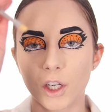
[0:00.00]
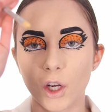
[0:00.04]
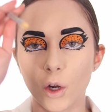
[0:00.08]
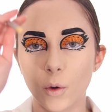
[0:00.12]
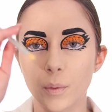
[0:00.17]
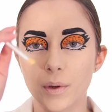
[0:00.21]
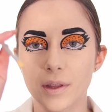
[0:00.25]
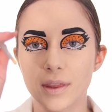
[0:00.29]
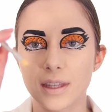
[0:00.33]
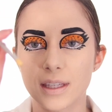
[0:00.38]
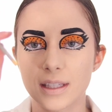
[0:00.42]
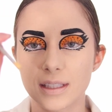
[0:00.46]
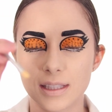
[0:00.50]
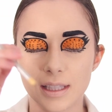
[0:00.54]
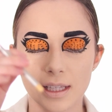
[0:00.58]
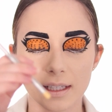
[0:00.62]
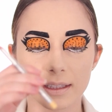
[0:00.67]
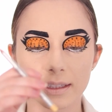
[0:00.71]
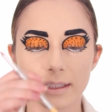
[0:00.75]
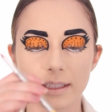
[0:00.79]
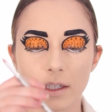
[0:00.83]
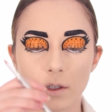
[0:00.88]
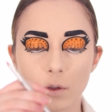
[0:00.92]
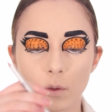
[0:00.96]
gonna go with this
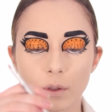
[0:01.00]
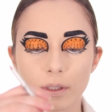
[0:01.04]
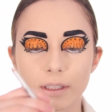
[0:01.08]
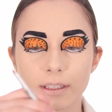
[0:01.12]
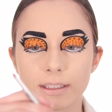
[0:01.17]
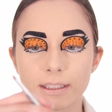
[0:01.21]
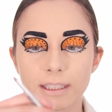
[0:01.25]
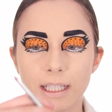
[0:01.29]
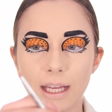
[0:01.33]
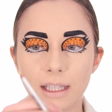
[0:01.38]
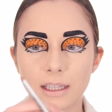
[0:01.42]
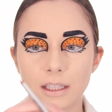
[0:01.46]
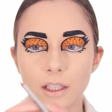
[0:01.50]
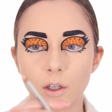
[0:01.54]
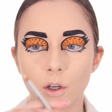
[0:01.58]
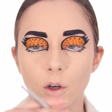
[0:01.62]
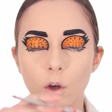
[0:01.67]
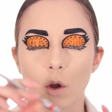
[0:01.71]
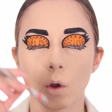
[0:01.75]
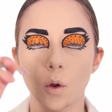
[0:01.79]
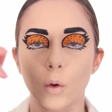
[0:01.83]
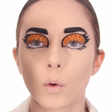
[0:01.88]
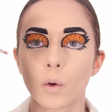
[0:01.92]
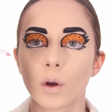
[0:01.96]
little
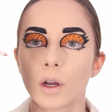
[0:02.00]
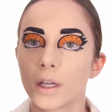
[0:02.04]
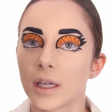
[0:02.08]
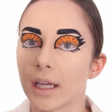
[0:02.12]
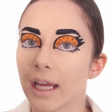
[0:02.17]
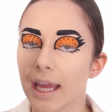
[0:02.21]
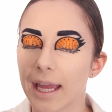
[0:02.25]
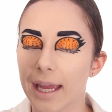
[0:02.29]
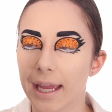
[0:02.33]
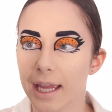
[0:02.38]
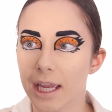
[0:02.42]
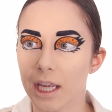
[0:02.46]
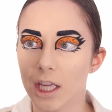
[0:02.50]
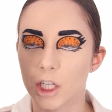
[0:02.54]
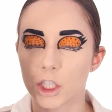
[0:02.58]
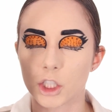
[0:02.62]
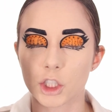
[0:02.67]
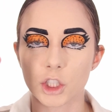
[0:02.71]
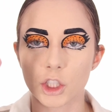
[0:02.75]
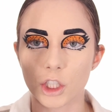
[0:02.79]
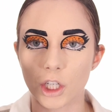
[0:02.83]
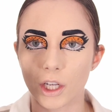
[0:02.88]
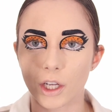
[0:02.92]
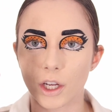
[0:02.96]

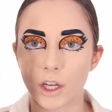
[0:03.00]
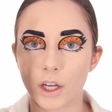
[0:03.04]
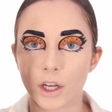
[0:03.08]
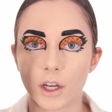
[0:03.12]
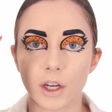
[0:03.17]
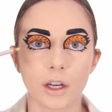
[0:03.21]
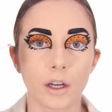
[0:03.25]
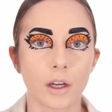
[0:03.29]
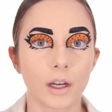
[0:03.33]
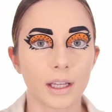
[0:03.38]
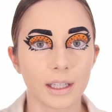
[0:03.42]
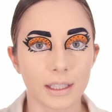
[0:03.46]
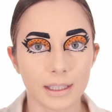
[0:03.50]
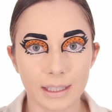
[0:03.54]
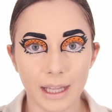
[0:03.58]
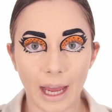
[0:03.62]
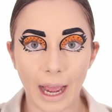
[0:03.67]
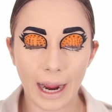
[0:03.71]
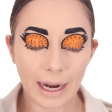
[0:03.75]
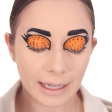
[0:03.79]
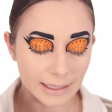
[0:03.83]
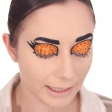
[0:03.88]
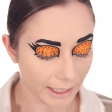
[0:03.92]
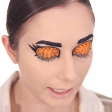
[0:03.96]
yellow-ish
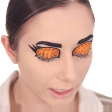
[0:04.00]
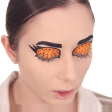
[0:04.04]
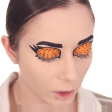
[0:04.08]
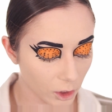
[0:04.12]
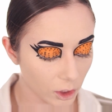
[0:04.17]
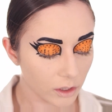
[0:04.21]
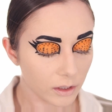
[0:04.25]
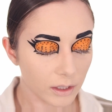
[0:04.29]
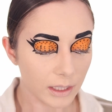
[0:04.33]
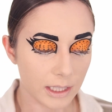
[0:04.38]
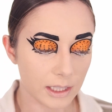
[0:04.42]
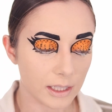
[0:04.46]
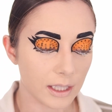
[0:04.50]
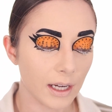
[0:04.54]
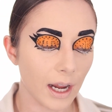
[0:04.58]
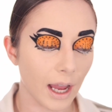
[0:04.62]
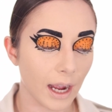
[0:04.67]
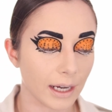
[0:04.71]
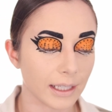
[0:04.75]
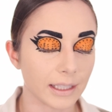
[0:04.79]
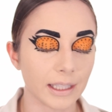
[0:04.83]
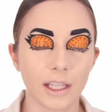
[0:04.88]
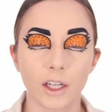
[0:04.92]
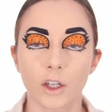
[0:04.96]
eyeliner. It's an
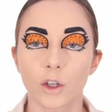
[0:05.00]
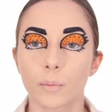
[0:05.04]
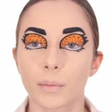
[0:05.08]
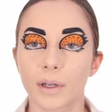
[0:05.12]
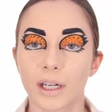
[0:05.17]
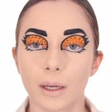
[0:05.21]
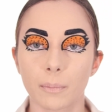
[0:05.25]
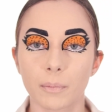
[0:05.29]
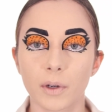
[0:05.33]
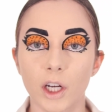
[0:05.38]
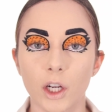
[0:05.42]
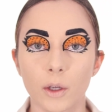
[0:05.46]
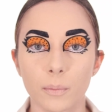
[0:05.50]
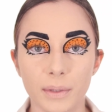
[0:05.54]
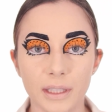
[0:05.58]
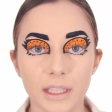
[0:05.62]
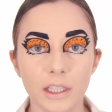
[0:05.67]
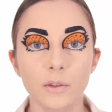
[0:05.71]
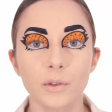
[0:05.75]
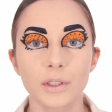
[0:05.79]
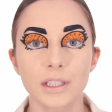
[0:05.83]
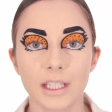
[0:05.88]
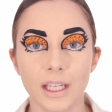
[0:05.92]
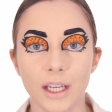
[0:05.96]
eyeliner, but I'm gonna be
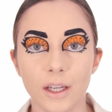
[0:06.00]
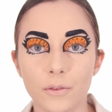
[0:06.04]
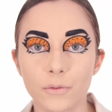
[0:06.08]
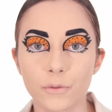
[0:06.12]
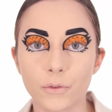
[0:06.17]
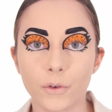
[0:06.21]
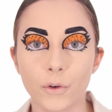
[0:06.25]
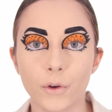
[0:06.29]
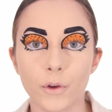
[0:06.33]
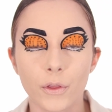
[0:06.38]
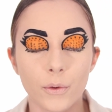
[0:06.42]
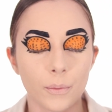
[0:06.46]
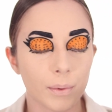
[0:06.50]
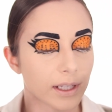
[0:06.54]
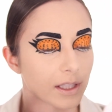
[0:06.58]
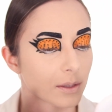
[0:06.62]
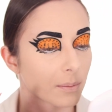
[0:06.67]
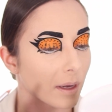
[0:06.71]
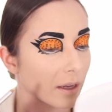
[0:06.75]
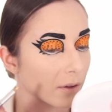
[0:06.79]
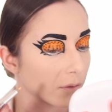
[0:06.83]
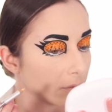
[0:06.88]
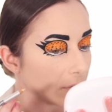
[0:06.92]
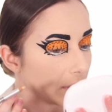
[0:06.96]
using it for the
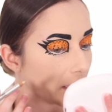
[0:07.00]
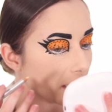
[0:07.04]
rest of my